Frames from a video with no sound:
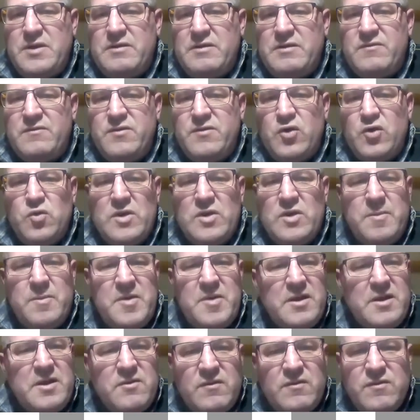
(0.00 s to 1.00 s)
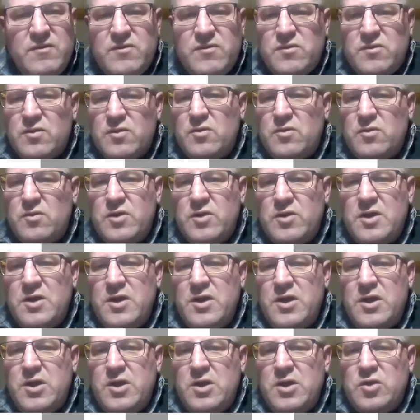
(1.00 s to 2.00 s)
It's no limits to
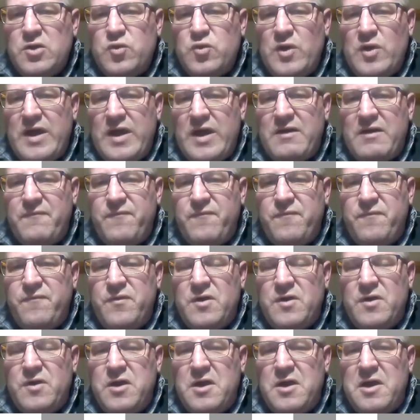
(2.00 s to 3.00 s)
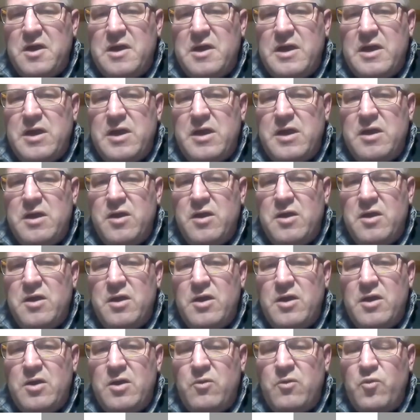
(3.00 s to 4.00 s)
have
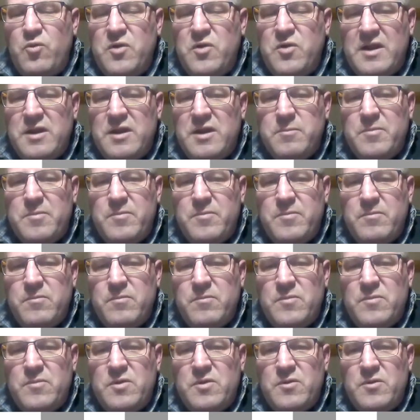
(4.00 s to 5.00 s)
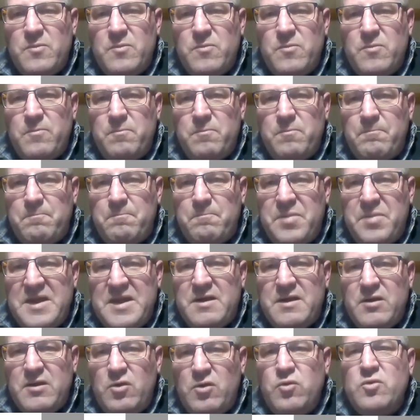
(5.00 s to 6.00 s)
a really
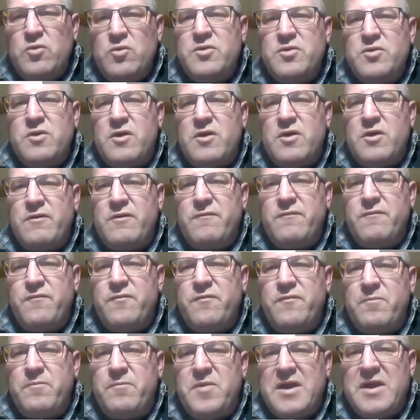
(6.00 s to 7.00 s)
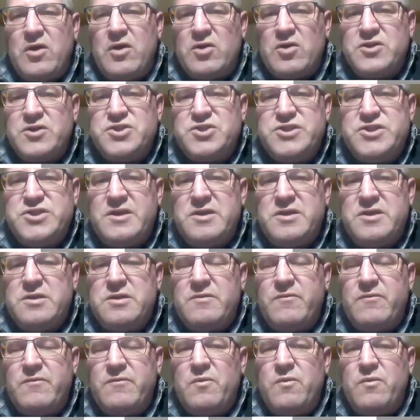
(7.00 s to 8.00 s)
big load of
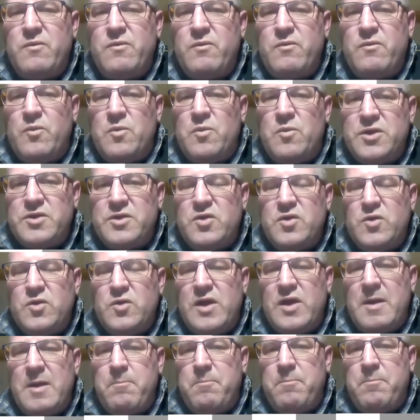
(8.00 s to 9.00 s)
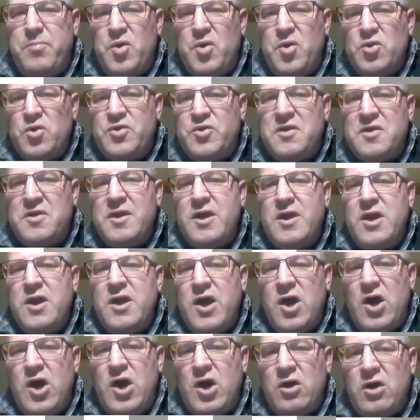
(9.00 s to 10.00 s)
biology, what you can put
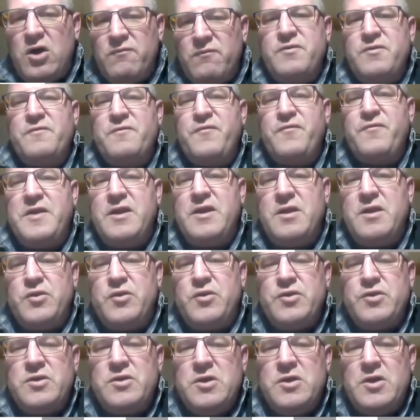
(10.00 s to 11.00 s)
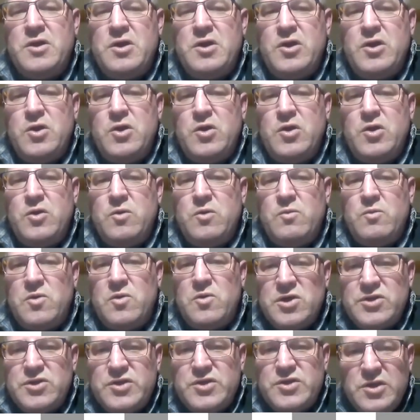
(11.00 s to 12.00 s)
on the field,
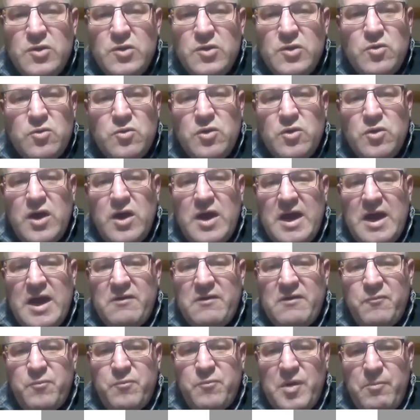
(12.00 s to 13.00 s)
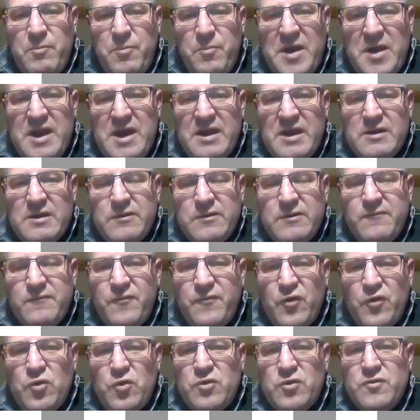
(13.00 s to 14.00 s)
what you have prepared
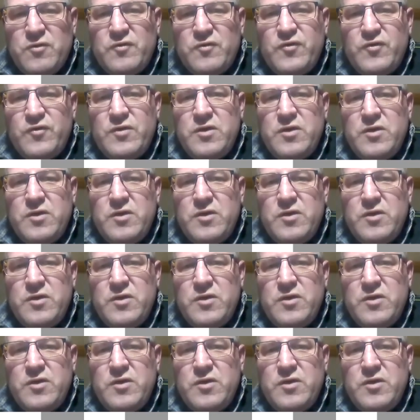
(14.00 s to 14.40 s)
first